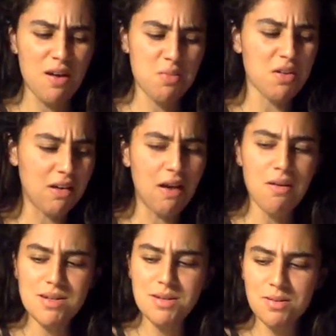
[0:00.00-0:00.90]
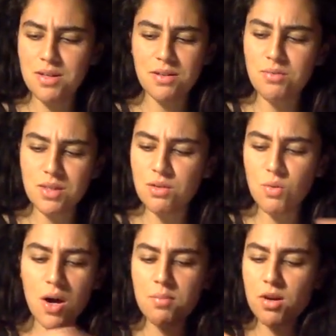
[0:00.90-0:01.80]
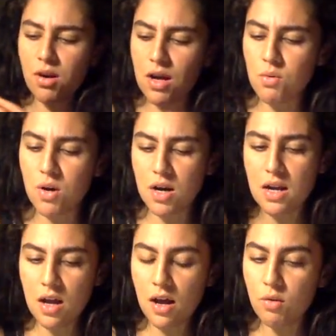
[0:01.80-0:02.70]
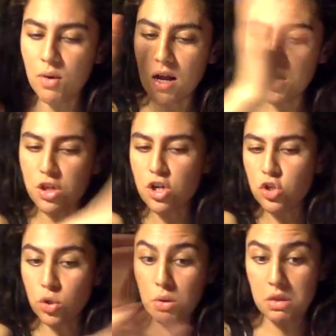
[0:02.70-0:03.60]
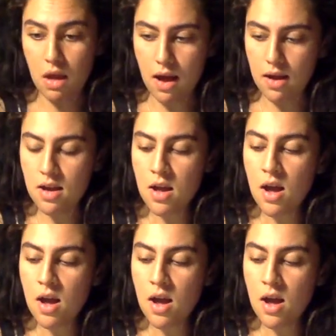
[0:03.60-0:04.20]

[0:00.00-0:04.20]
I'm hearing, I don't want anything to do with that.